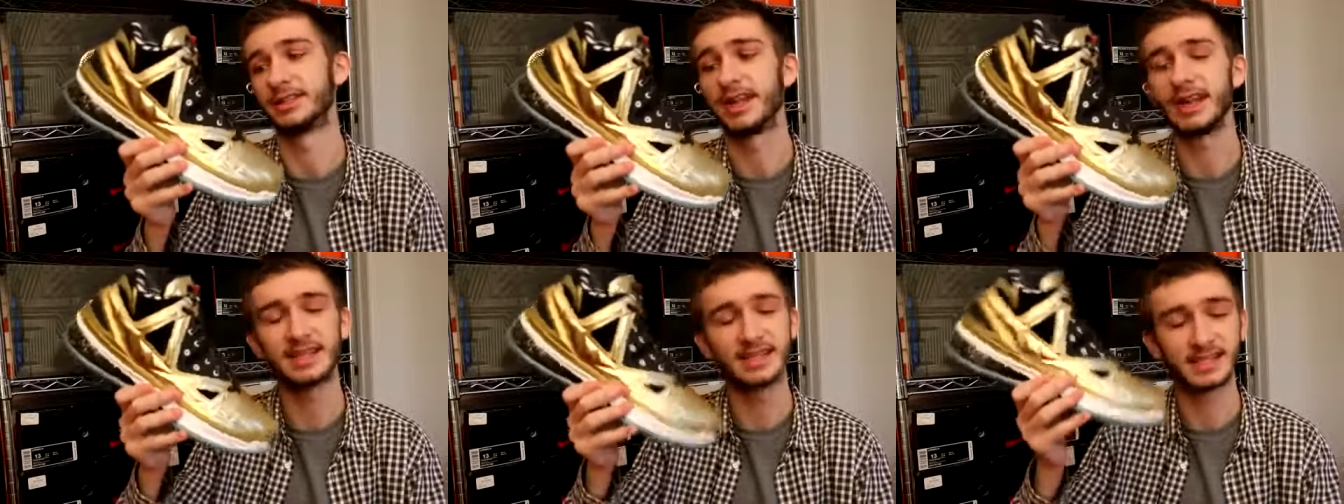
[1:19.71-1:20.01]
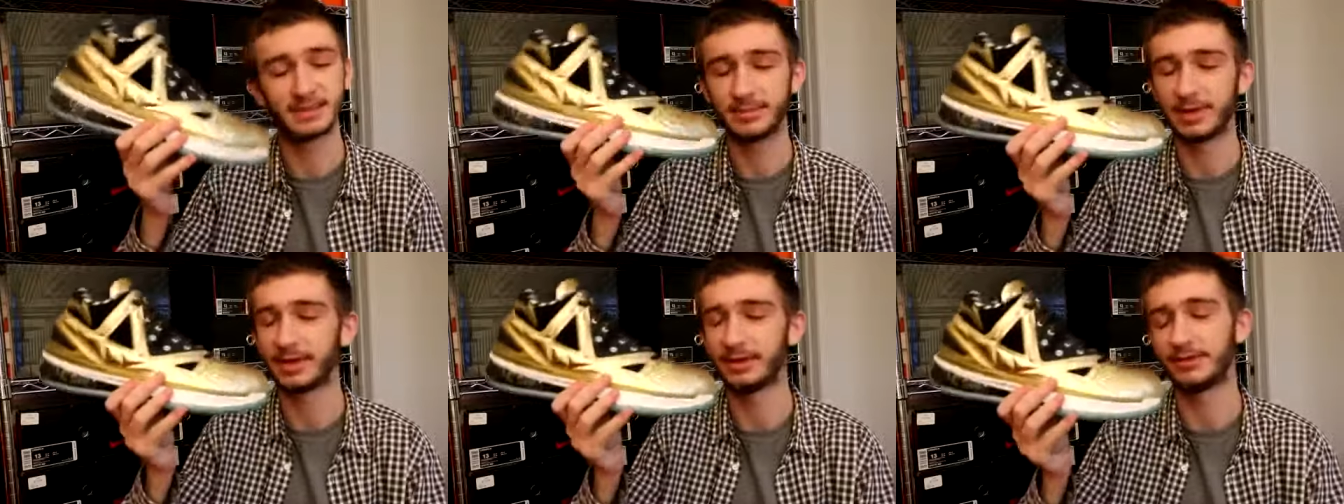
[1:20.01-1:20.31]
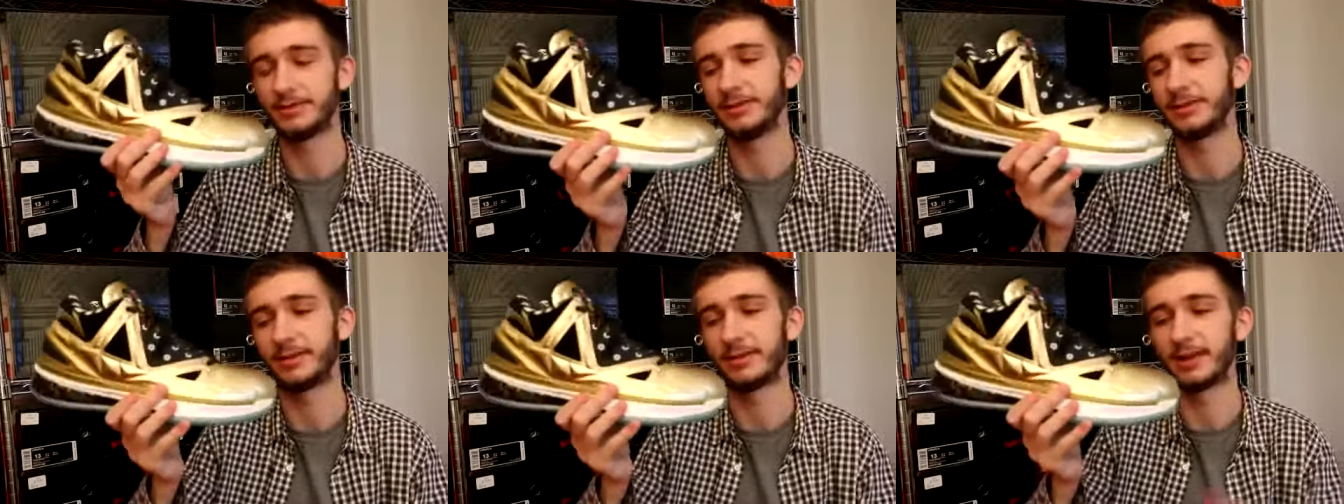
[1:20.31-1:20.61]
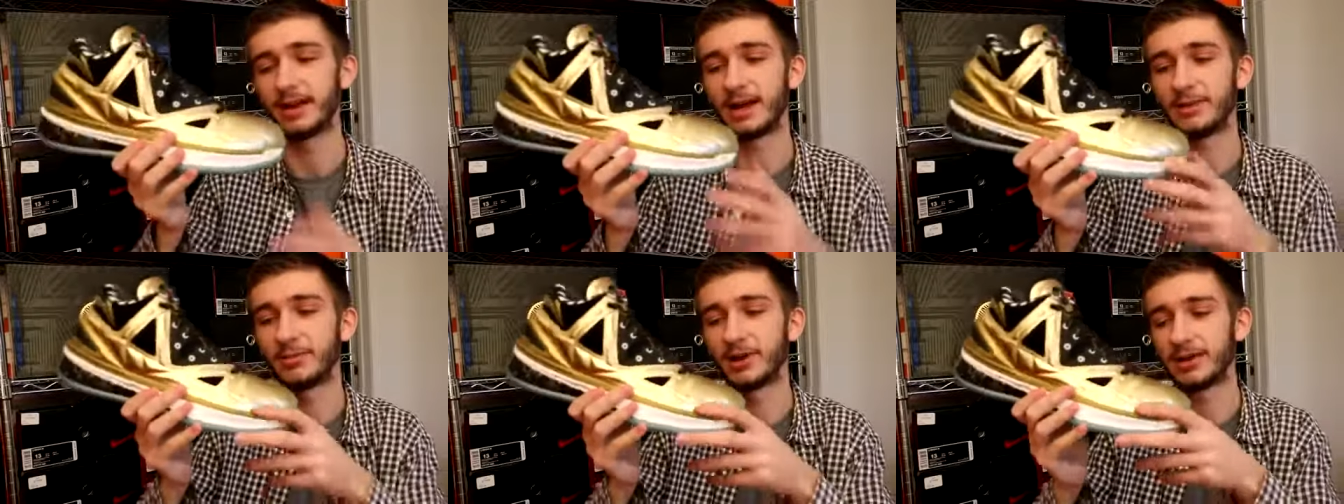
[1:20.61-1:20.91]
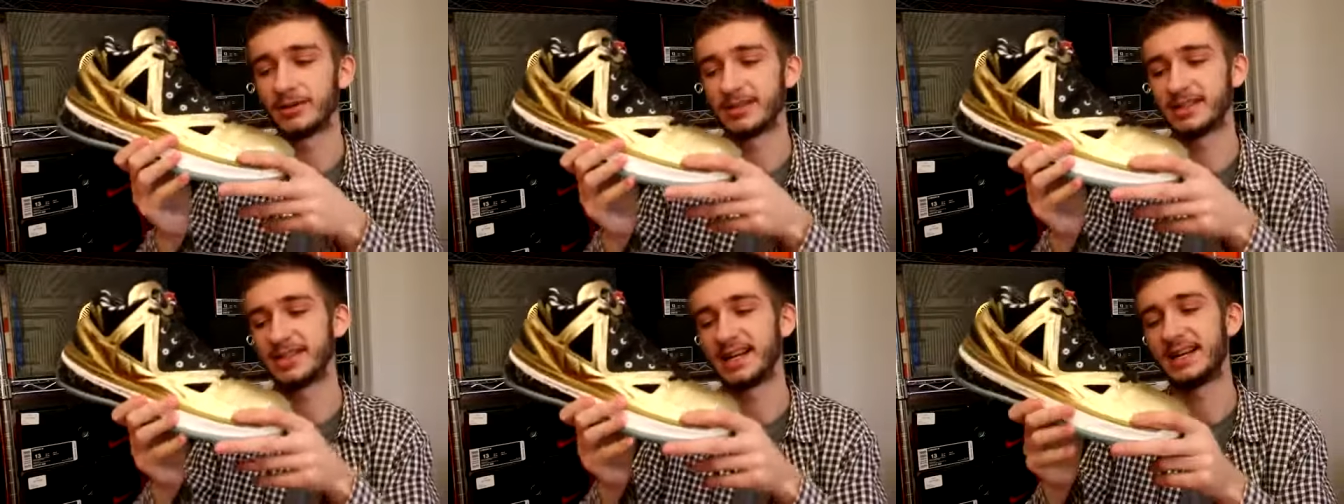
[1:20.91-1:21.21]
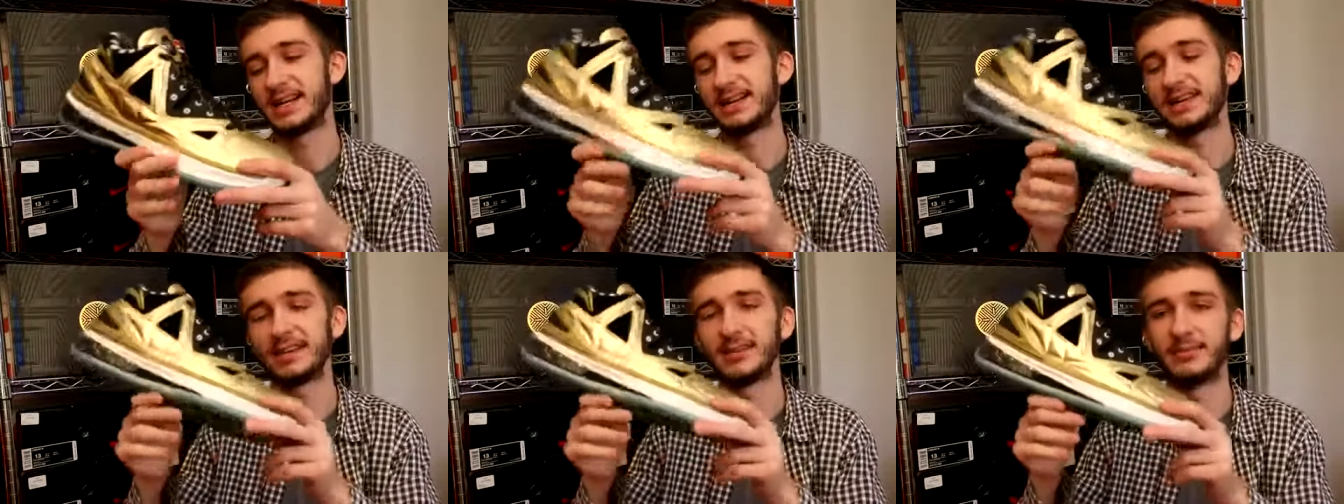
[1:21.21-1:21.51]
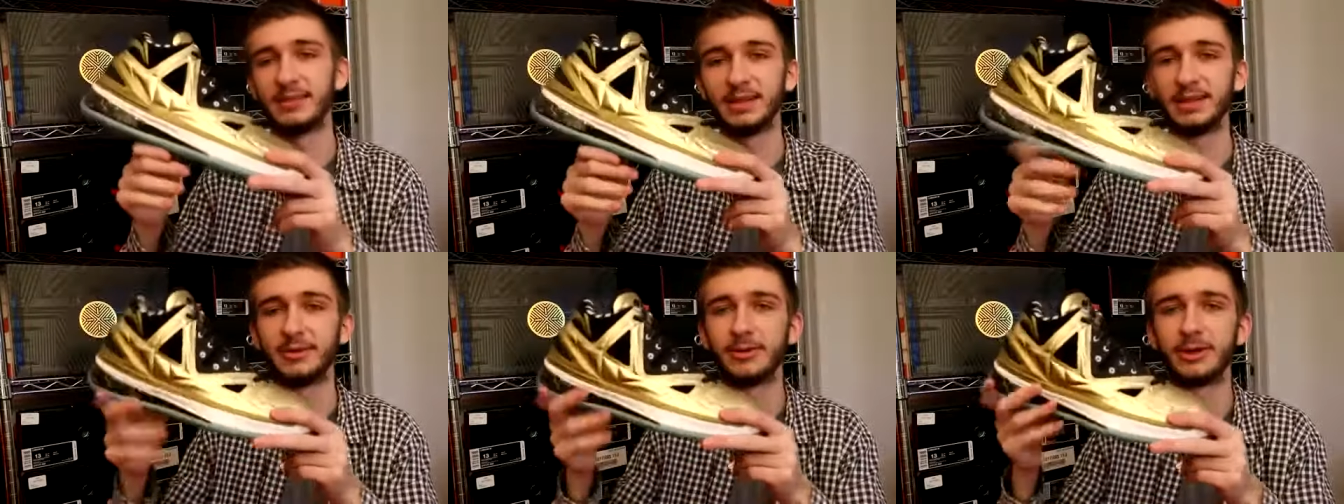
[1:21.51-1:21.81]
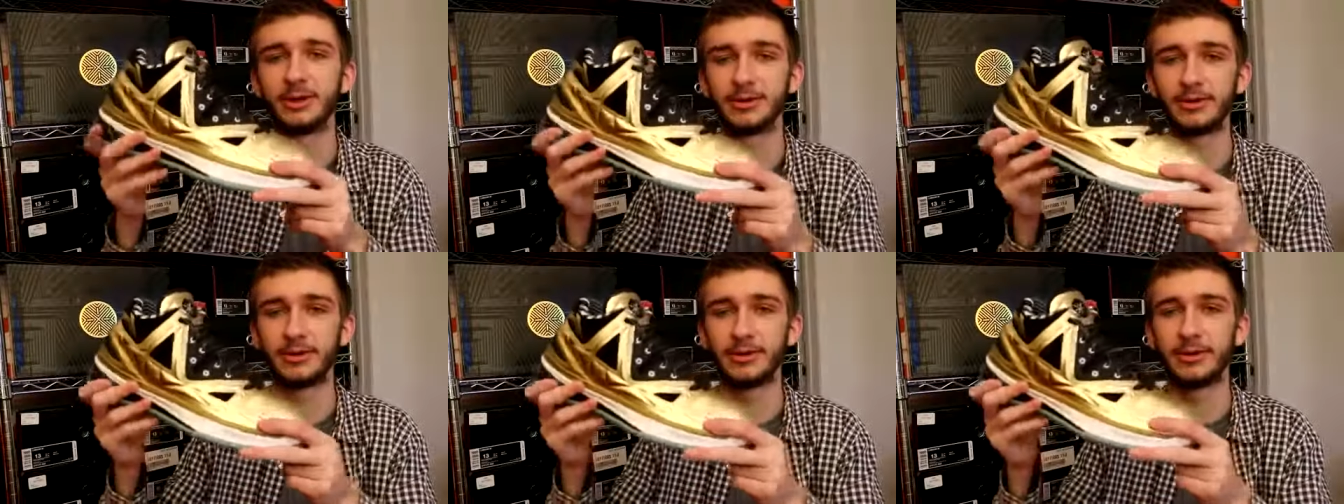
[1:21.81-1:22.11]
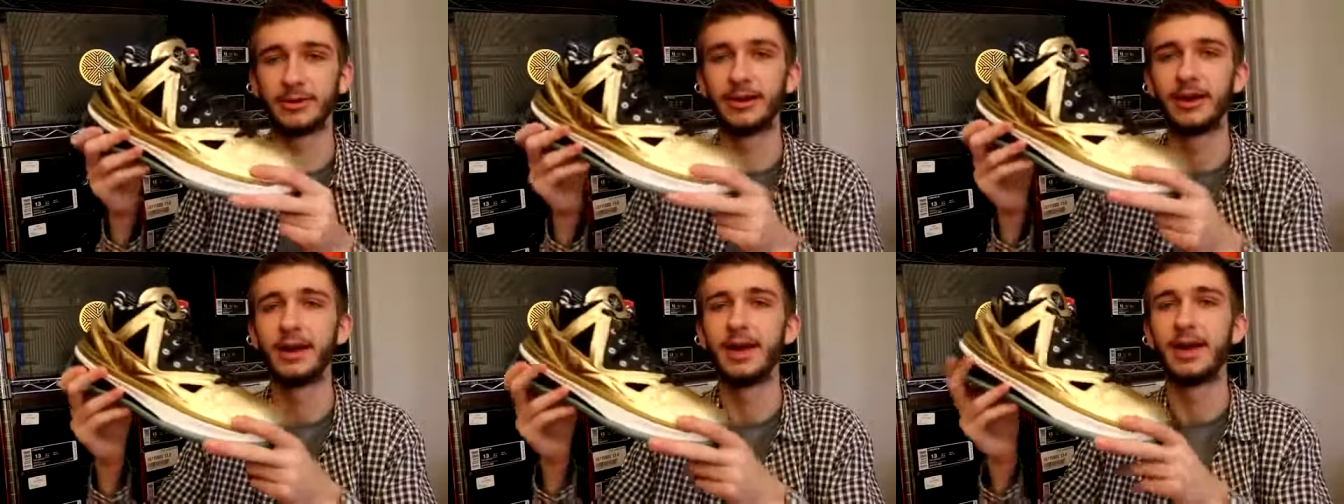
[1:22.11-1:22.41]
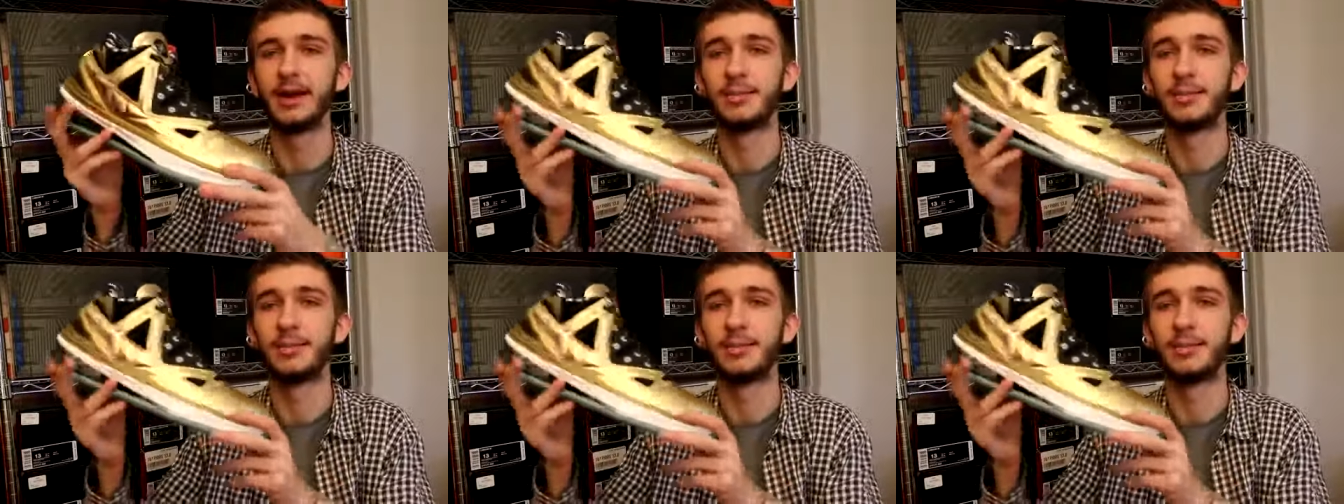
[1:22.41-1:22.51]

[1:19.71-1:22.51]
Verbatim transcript: That's a mouthful. I probably said it in the complete wrong order,